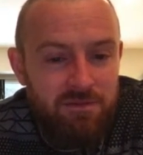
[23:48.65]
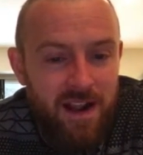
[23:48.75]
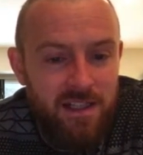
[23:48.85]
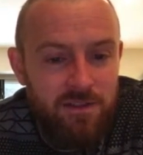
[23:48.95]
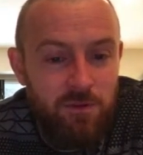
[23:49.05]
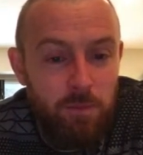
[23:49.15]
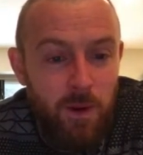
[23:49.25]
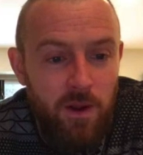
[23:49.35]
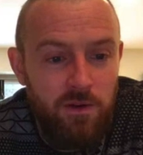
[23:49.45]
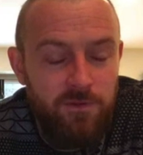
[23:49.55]
factor for
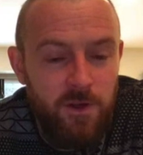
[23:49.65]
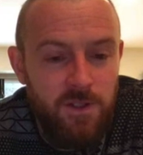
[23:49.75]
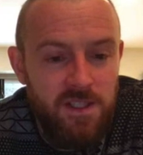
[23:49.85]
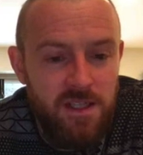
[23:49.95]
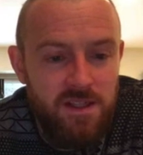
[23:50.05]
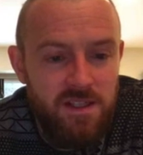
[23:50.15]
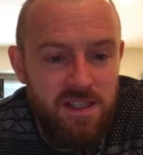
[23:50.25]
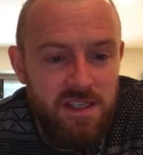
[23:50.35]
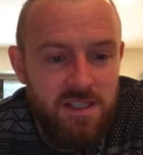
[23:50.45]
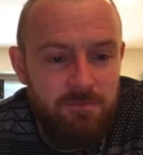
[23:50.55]
plant
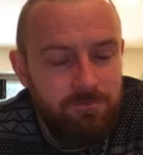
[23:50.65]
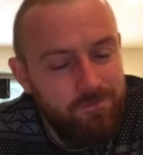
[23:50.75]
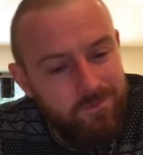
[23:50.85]
photosynthesis.